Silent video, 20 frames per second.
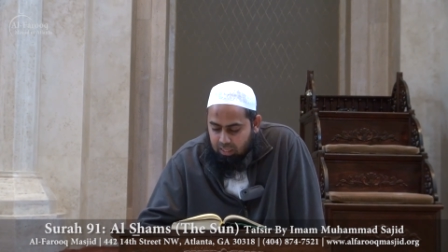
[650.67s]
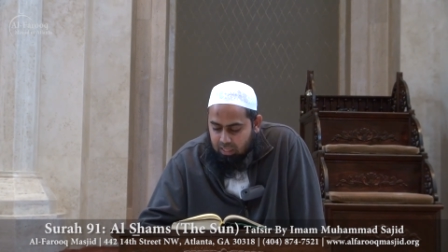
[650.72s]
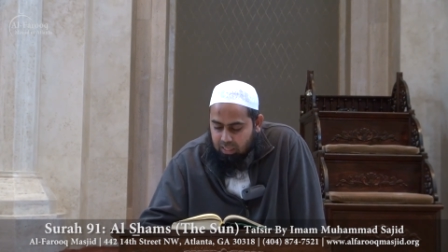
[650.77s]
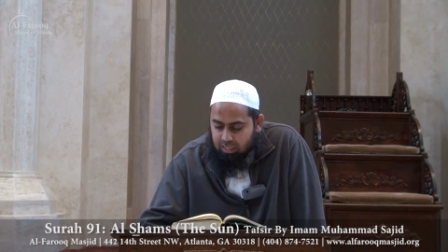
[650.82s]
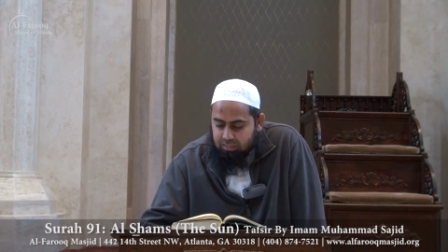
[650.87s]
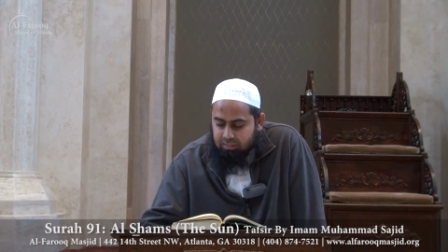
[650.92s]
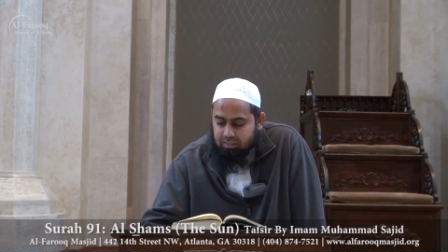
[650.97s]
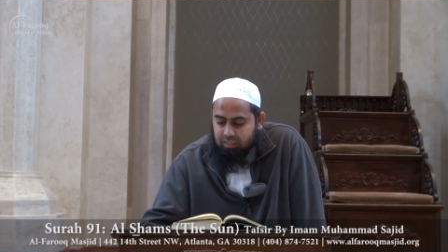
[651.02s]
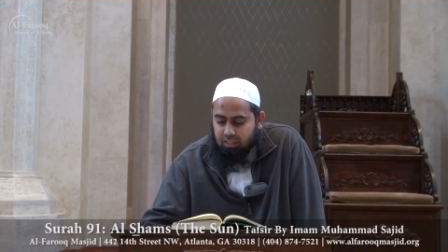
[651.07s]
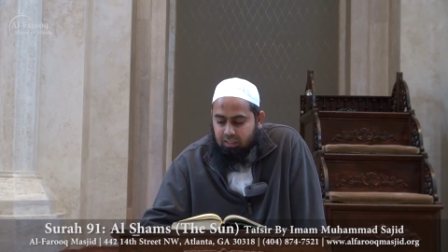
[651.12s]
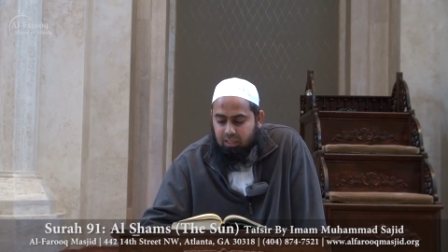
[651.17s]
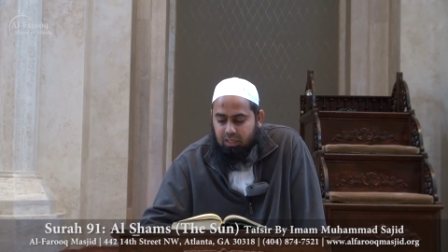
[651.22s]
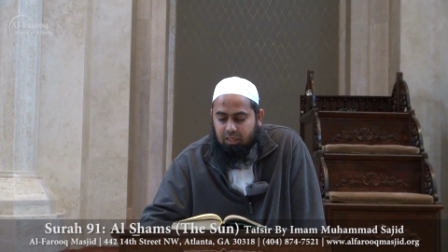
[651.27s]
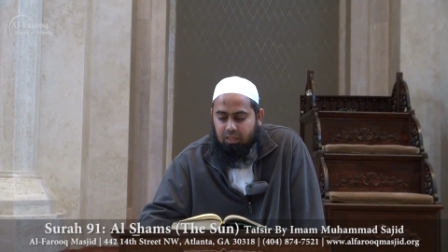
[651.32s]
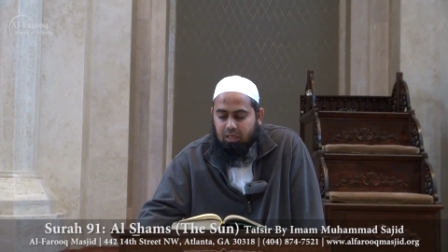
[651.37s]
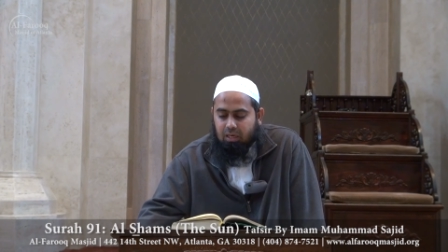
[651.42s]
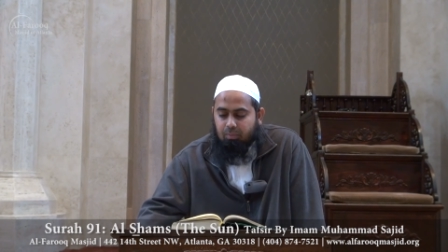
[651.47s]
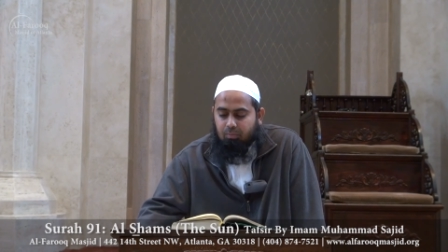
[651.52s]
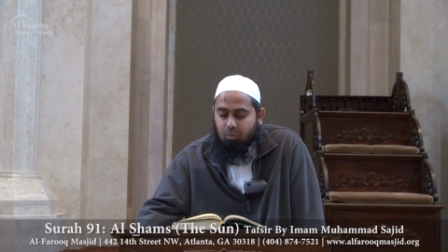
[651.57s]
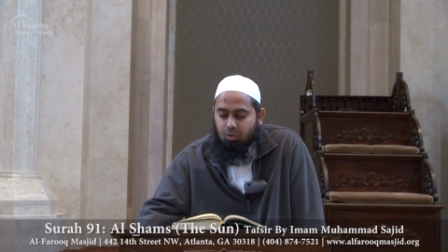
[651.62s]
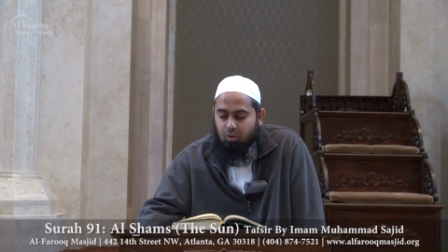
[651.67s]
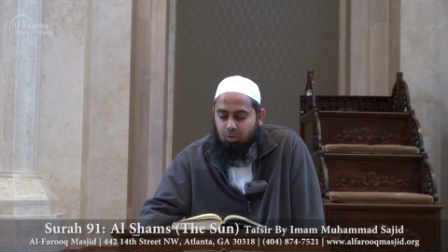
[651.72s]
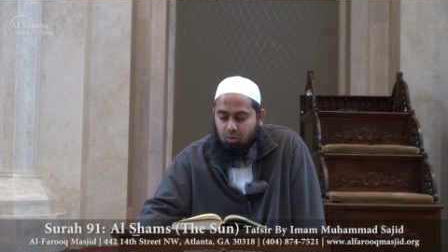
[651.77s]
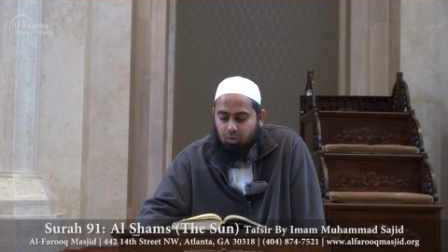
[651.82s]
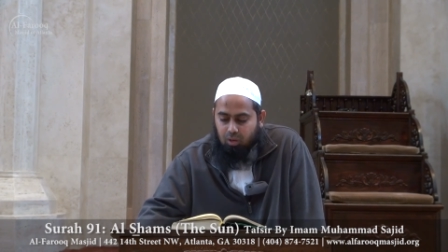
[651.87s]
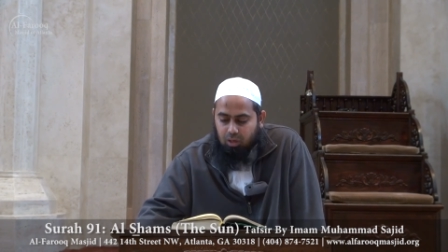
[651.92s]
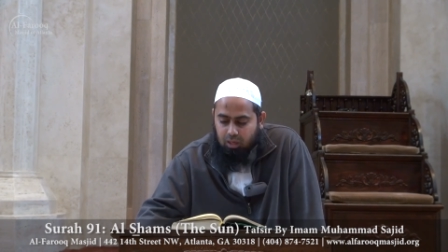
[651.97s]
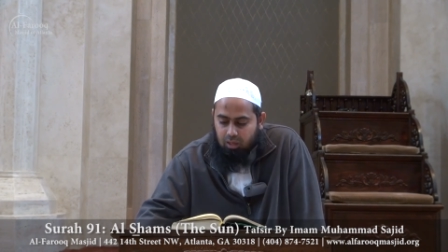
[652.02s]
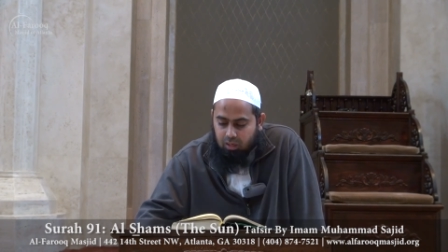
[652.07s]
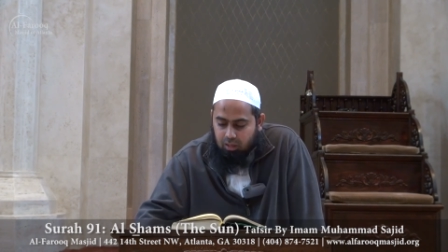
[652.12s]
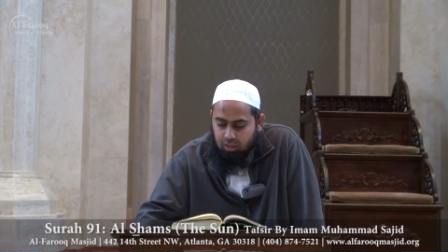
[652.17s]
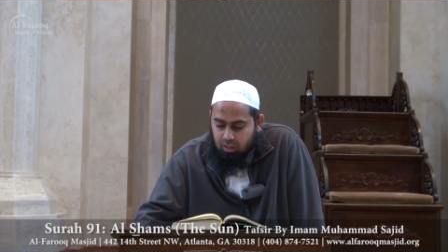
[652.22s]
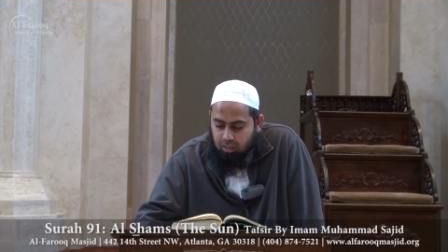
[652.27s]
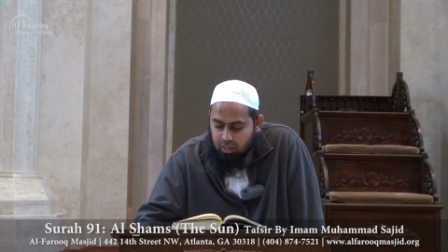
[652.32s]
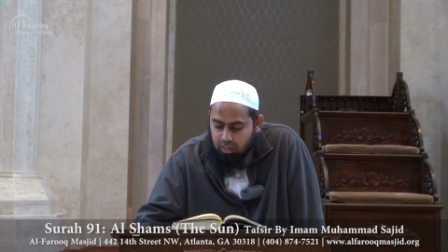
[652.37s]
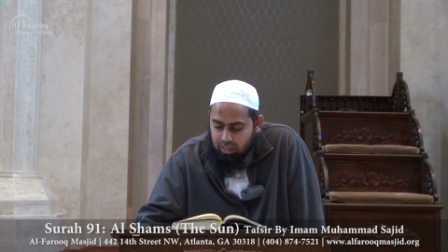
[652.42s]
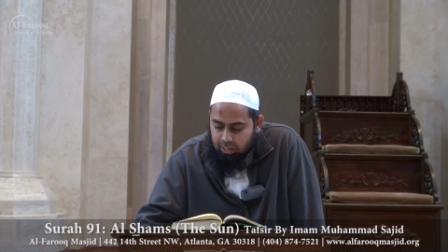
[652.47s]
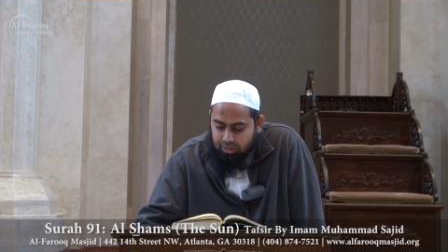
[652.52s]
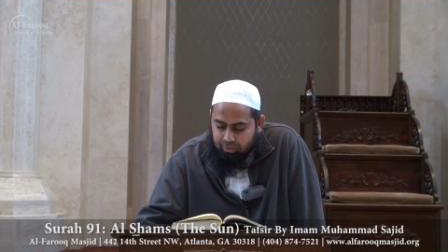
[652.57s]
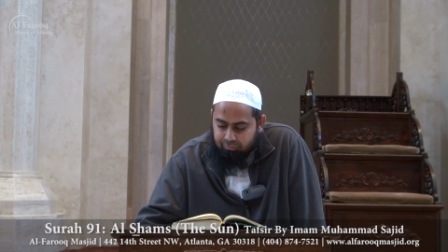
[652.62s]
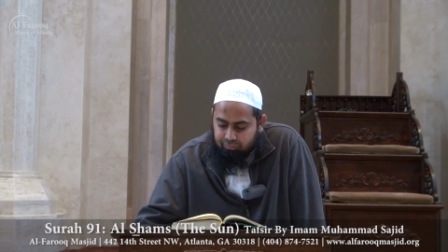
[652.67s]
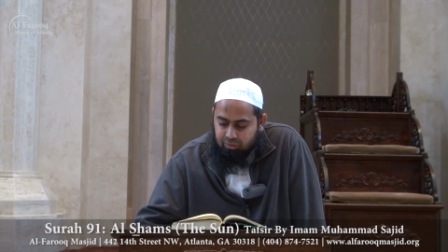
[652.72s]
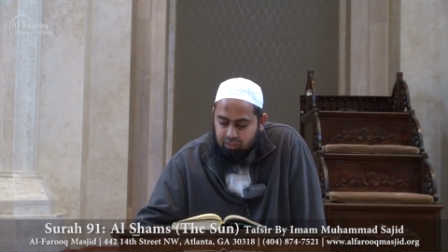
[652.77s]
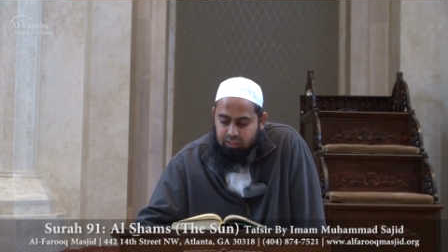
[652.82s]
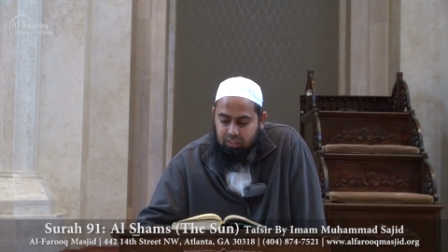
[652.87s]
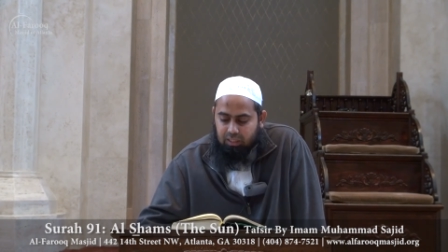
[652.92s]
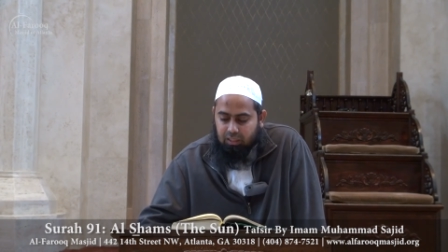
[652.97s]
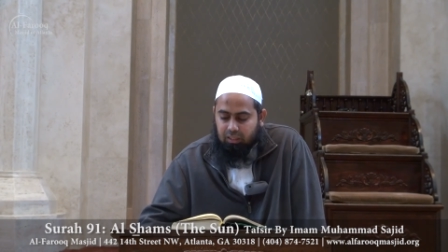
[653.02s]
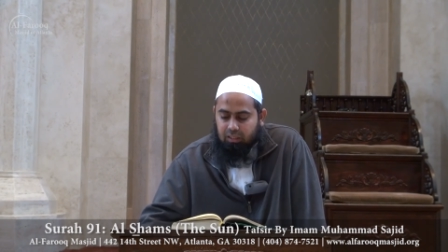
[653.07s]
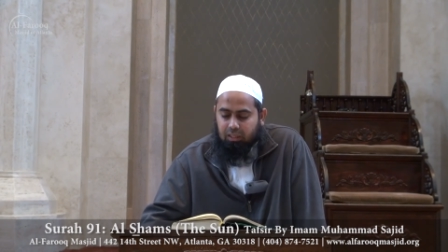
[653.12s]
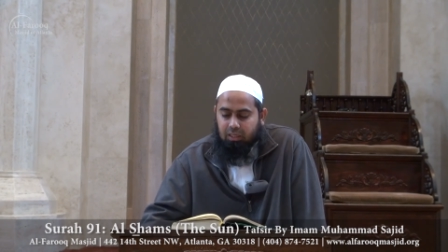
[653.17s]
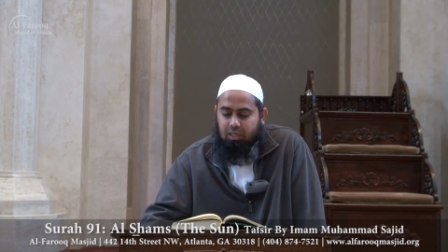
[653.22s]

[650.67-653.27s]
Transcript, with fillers: has the kingdom over everything.